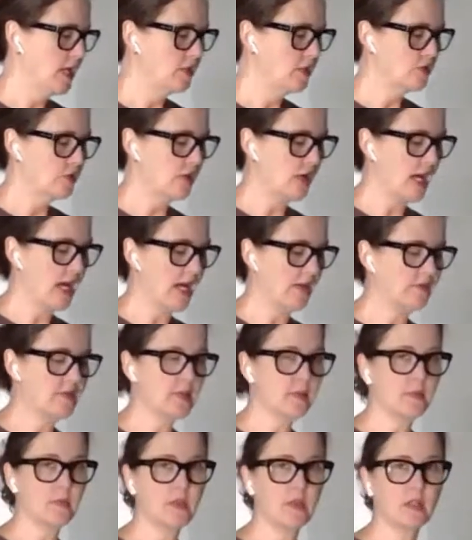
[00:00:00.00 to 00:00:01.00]
So I have
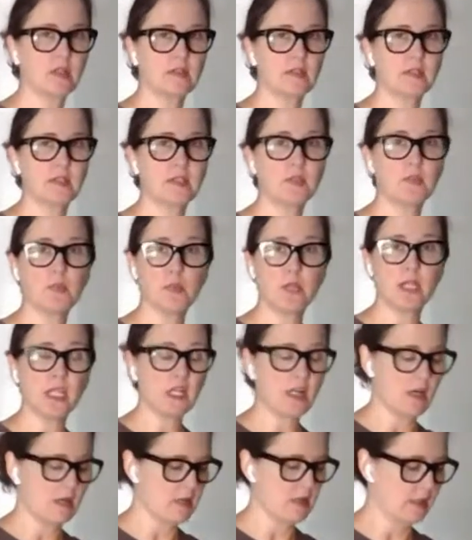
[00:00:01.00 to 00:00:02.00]
some spring
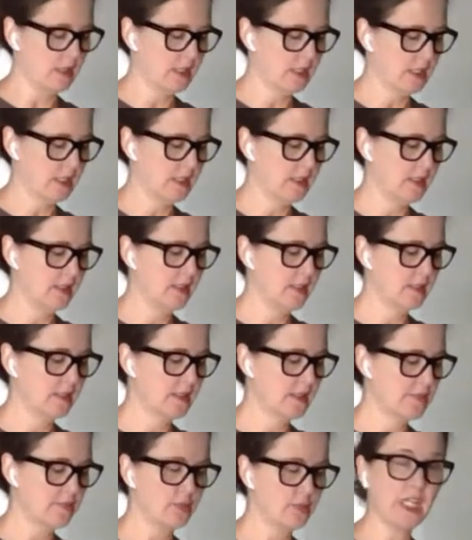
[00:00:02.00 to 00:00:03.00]
garlic,
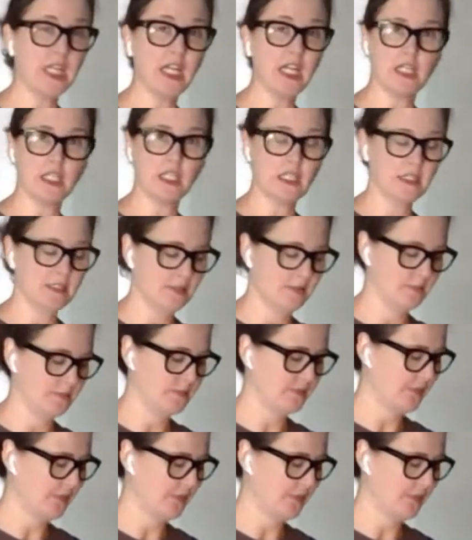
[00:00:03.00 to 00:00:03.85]
spring onion.